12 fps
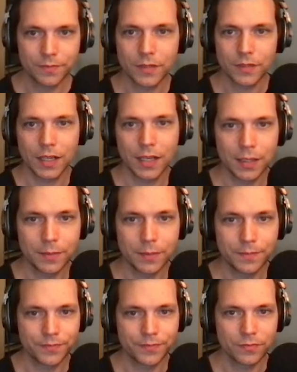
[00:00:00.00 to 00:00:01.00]

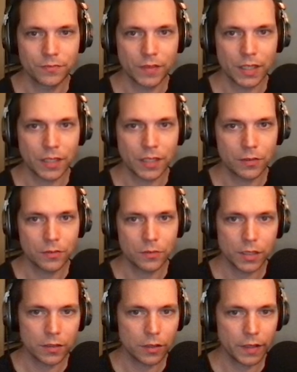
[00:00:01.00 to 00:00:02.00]
They don't.
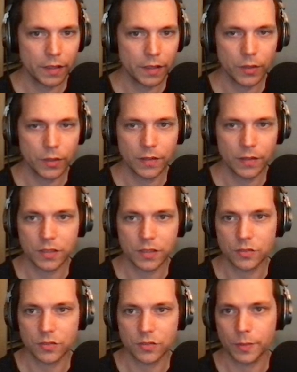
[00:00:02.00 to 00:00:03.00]
Well, no, they do have central
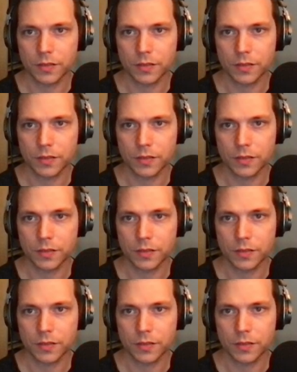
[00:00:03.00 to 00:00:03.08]
pawns.